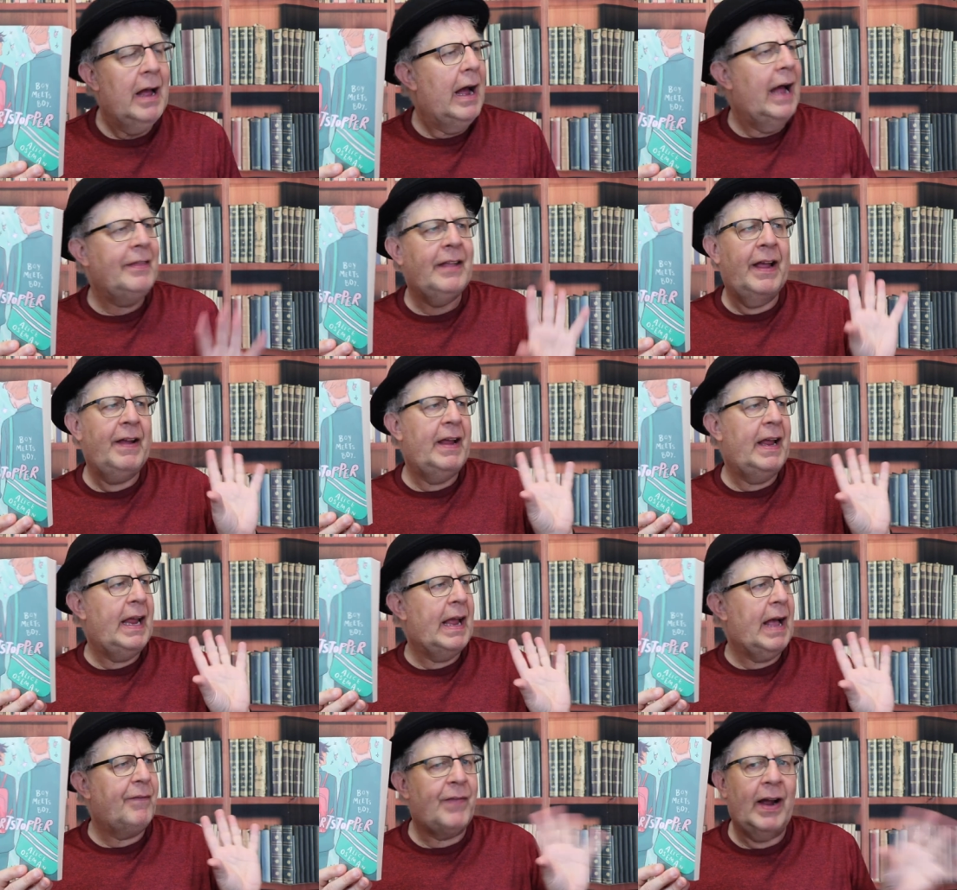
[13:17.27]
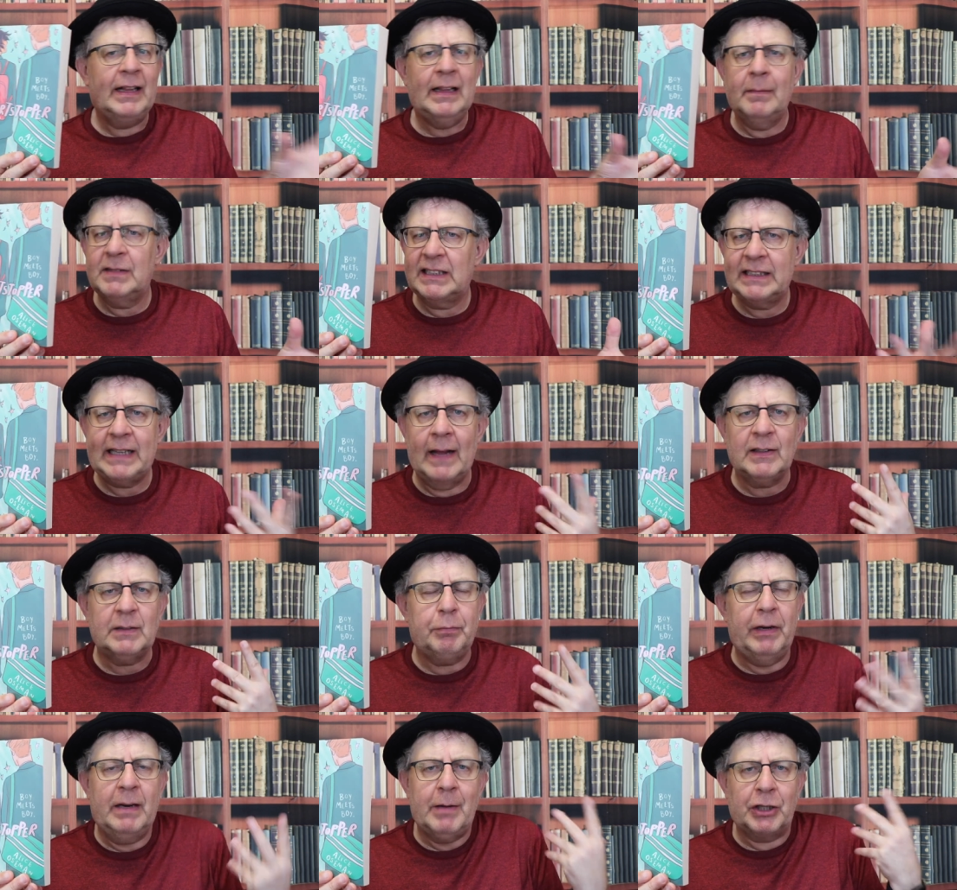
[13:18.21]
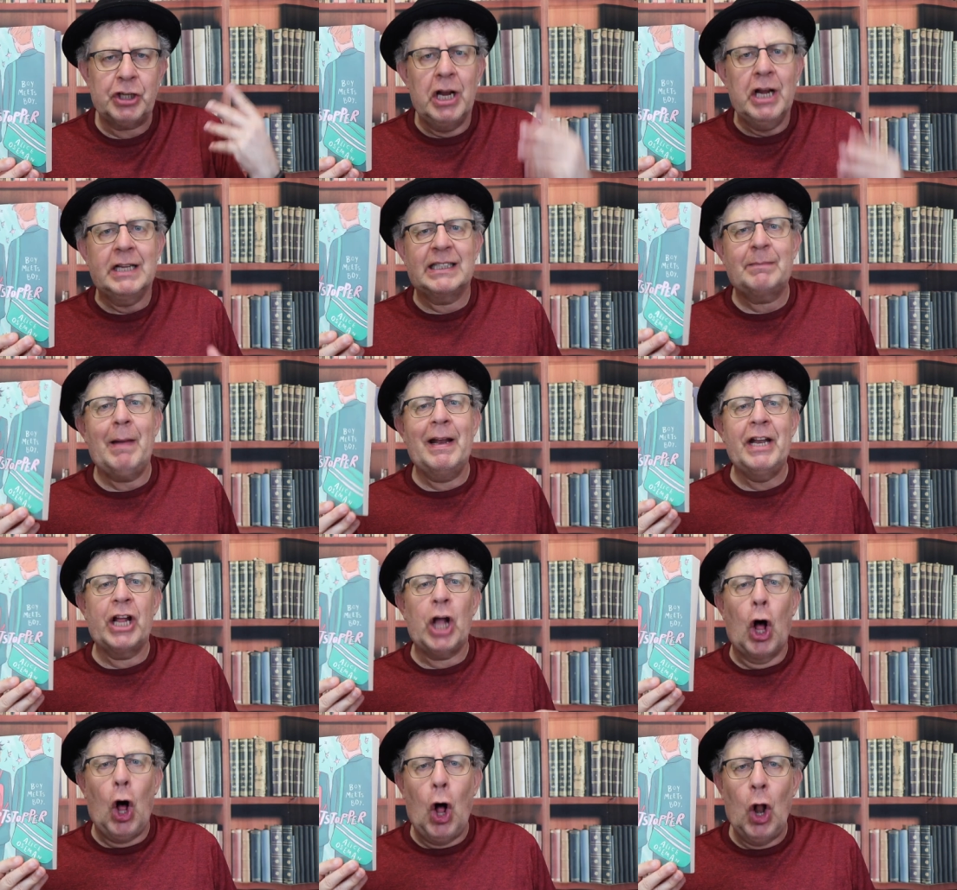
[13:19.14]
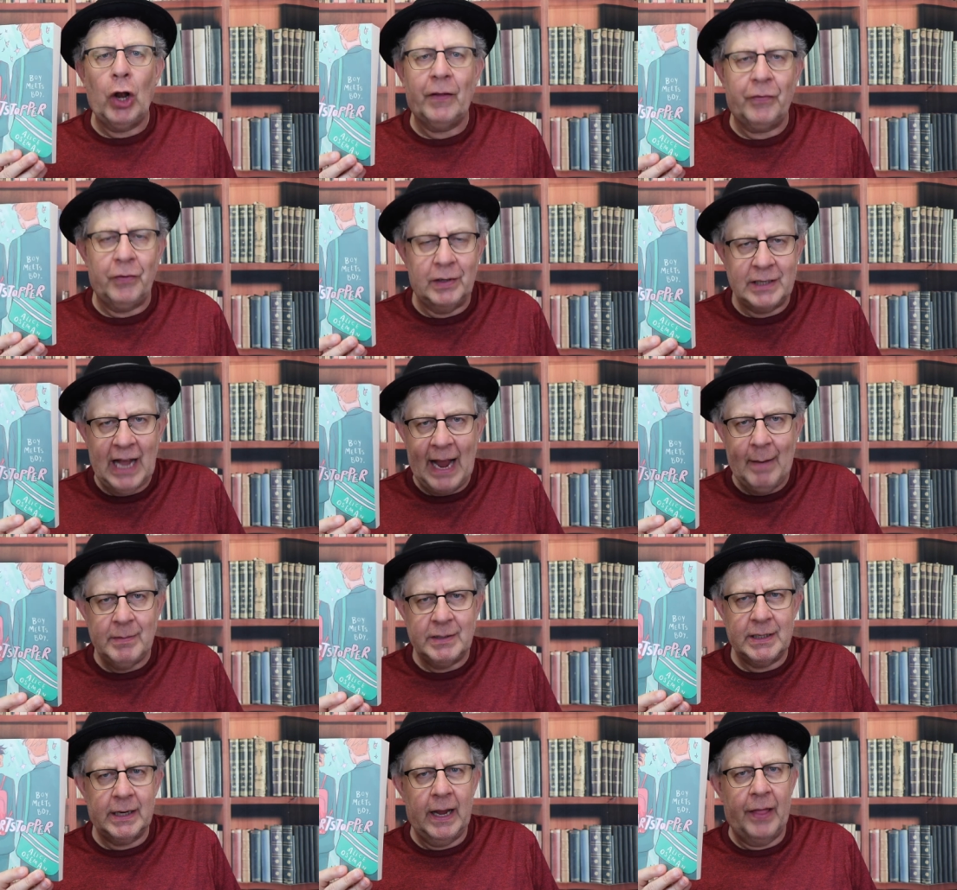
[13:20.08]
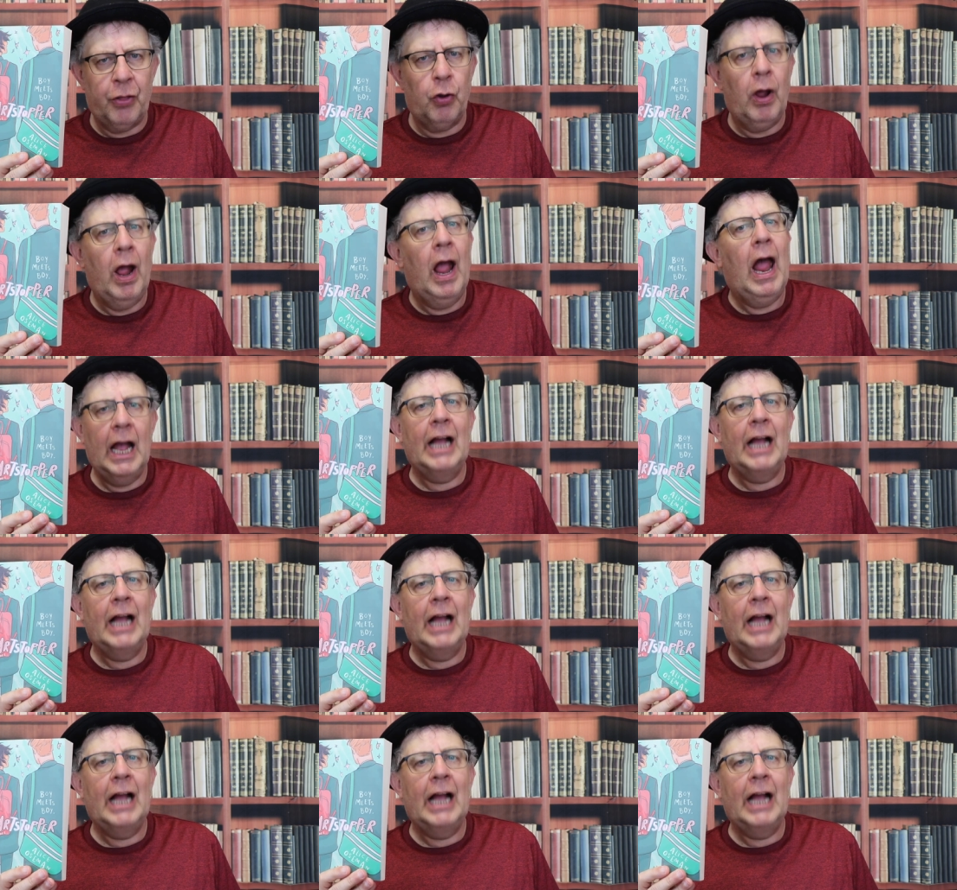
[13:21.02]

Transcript: and they find themselves pretty much spending all of their time together,